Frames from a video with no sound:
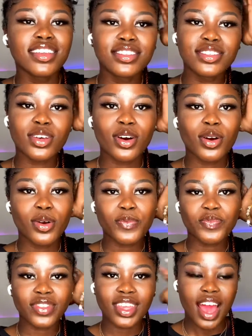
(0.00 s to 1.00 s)
So
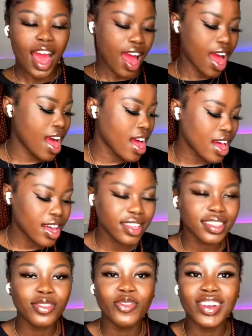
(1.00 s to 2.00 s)

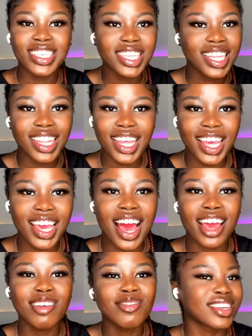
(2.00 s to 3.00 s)
recently
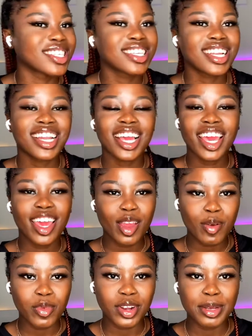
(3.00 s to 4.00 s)
I invested in a
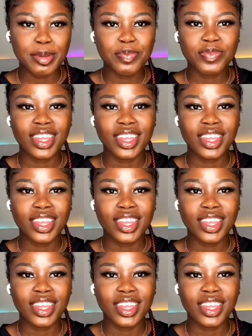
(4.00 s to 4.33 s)
camera